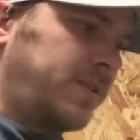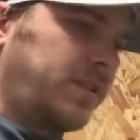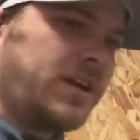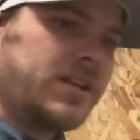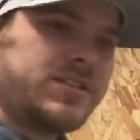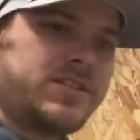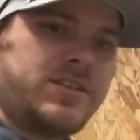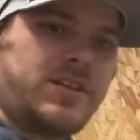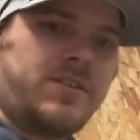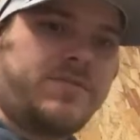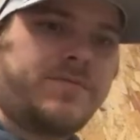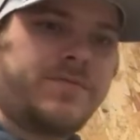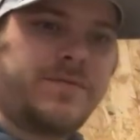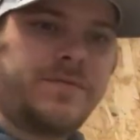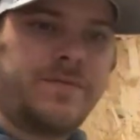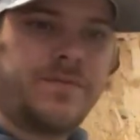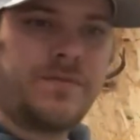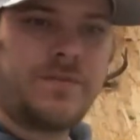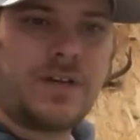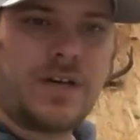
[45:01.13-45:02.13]
a lot of stuff.
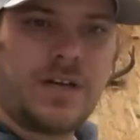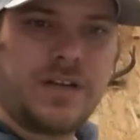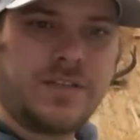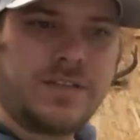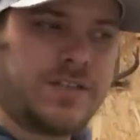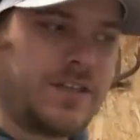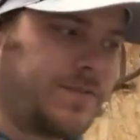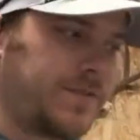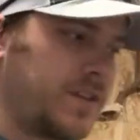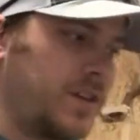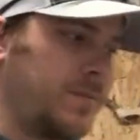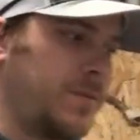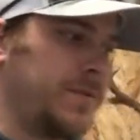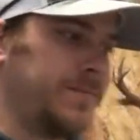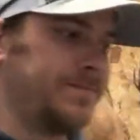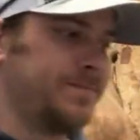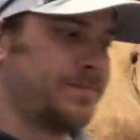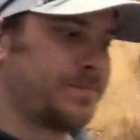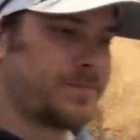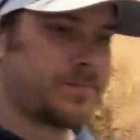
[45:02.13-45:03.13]
A lot of stuff coming.
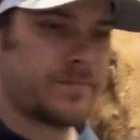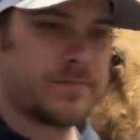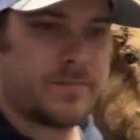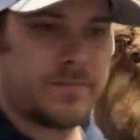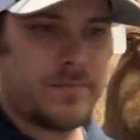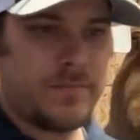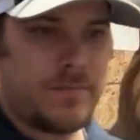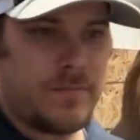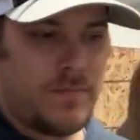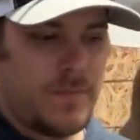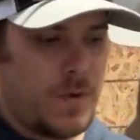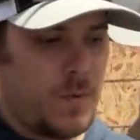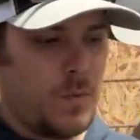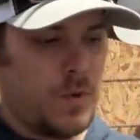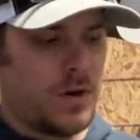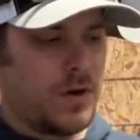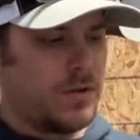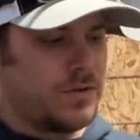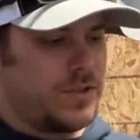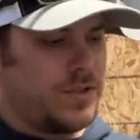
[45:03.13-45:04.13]
What
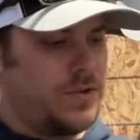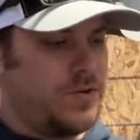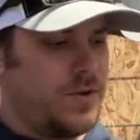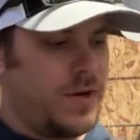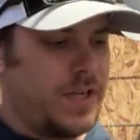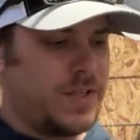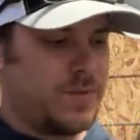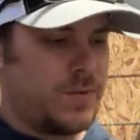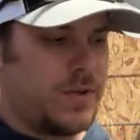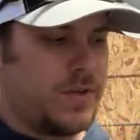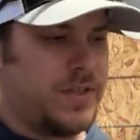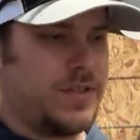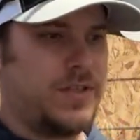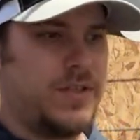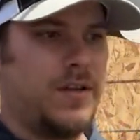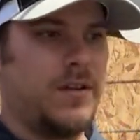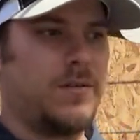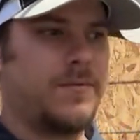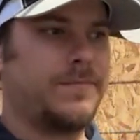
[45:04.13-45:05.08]
all do you guys want to see?